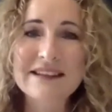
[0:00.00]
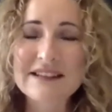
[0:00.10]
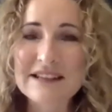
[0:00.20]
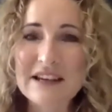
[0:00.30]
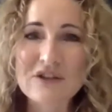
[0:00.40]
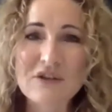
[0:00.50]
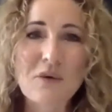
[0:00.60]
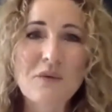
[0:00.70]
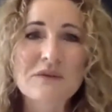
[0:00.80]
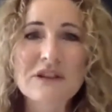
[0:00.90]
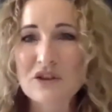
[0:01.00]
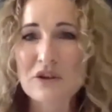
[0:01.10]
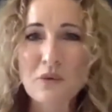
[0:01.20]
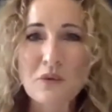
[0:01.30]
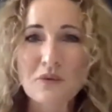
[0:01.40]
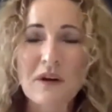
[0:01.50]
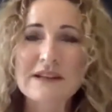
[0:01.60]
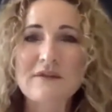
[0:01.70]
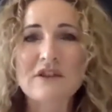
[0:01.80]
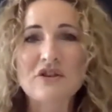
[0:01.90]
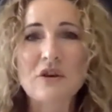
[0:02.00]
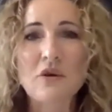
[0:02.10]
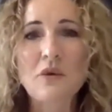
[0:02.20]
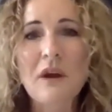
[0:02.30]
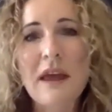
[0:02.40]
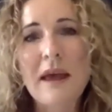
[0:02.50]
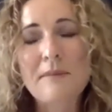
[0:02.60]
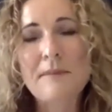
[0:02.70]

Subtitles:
the international rise of digital,